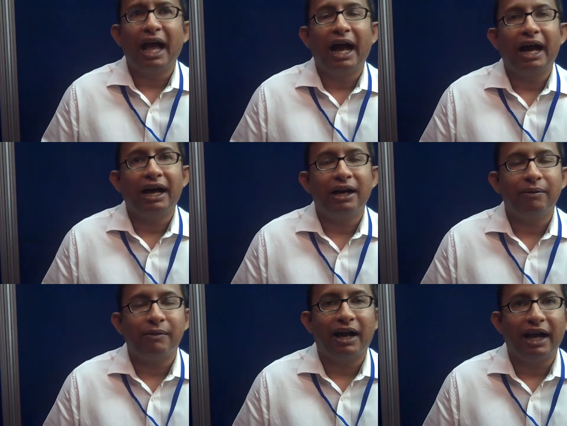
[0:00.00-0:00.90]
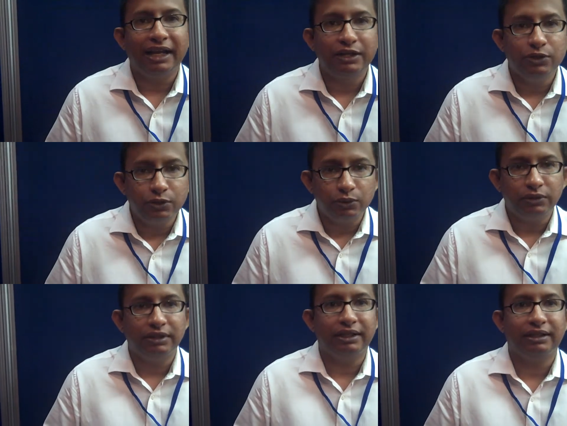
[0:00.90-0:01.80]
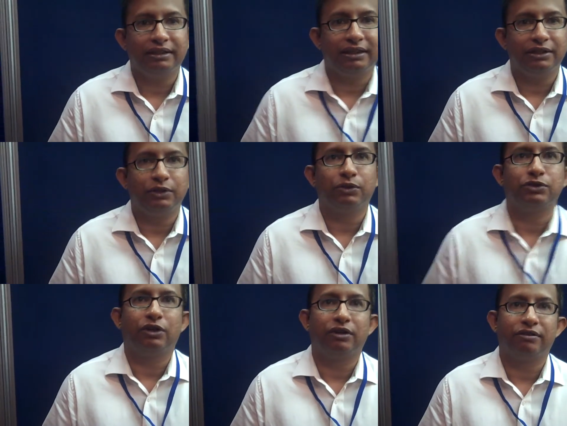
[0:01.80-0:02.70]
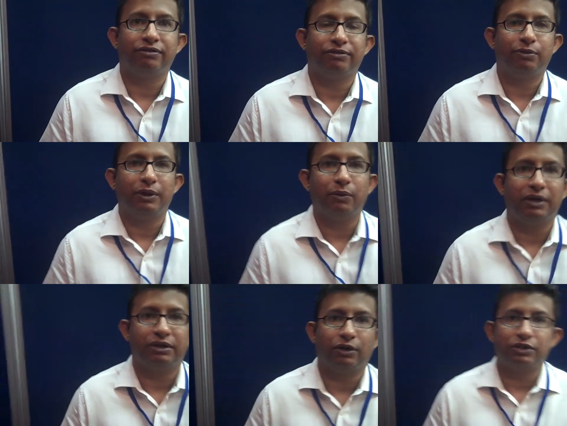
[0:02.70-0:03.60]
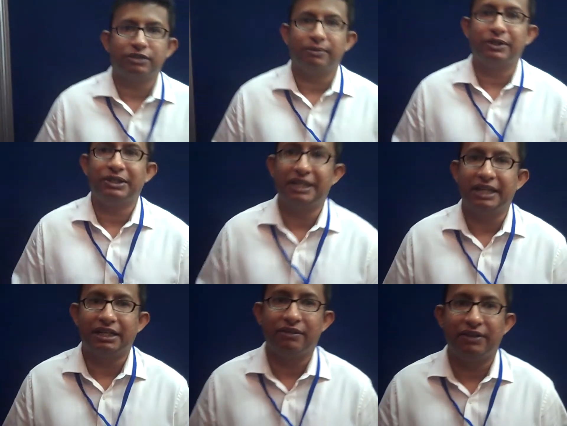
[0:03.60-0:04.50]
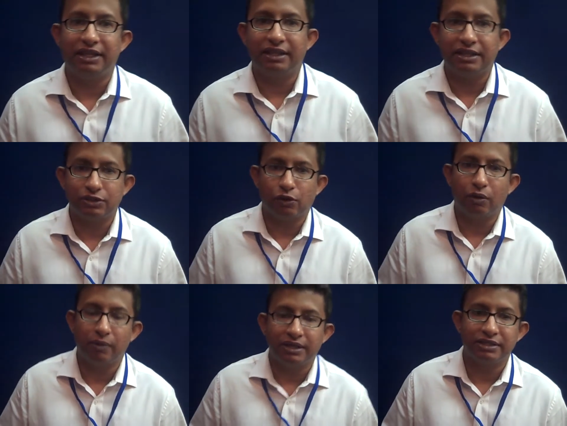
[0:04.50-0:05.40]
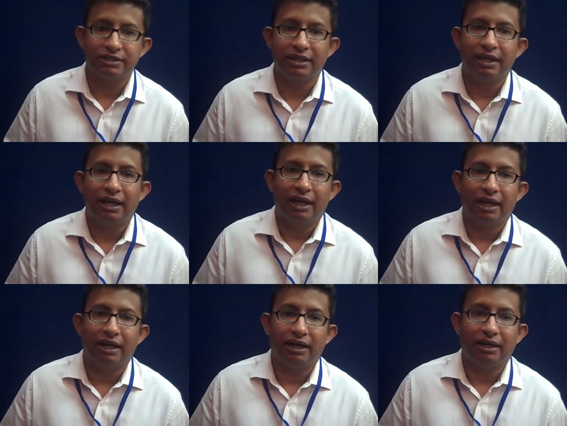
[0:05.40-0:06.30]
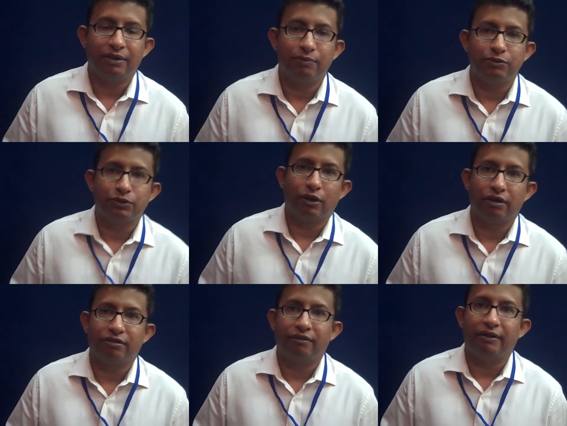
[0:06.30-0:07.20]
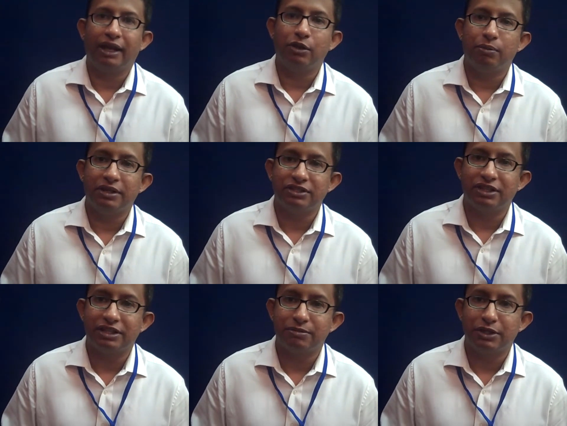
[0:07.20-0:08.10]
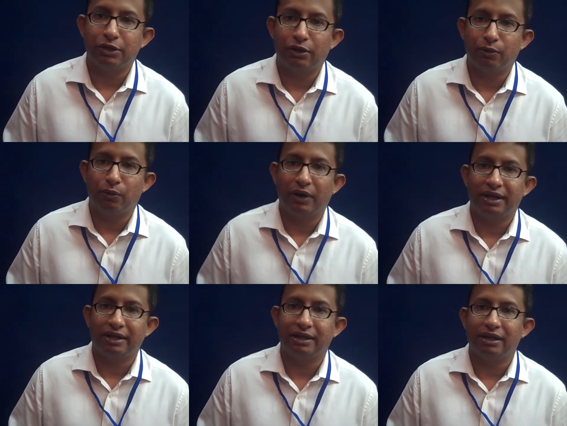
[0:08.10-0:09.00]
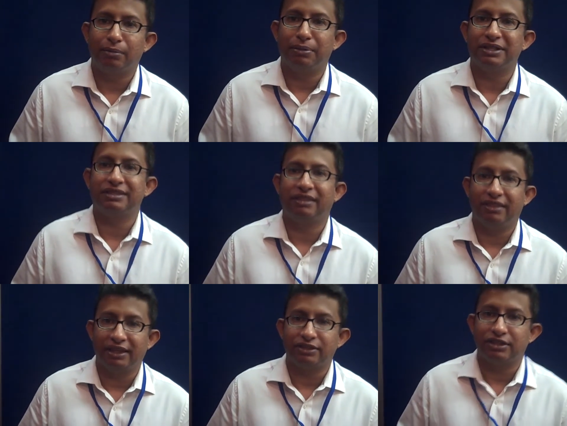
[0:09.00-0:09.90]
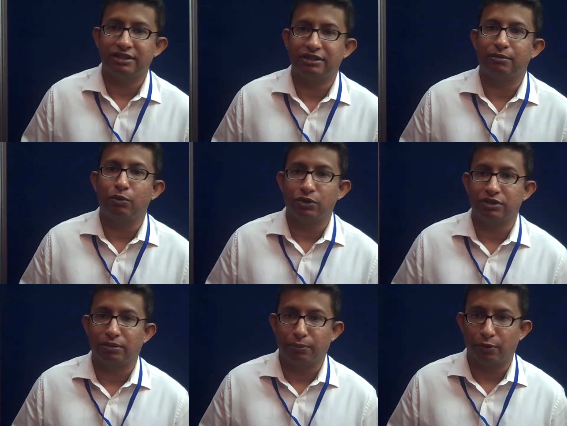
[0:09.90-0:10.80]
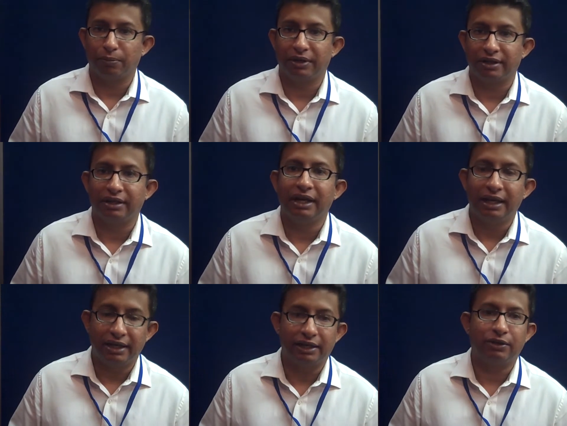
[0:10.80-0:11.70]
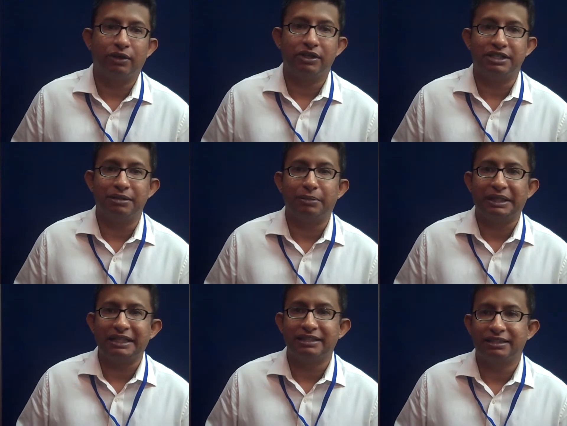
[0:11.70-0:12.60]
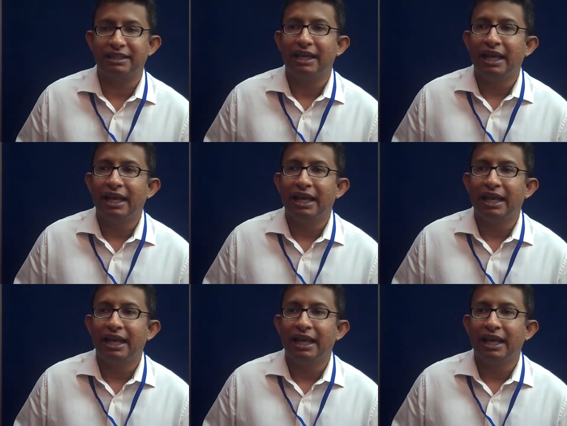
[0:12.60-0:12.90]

I do think that sort of when one talks about connectivity, there's always sort of a value-based judgment on what a person thinks is the most appropriate technology, but it's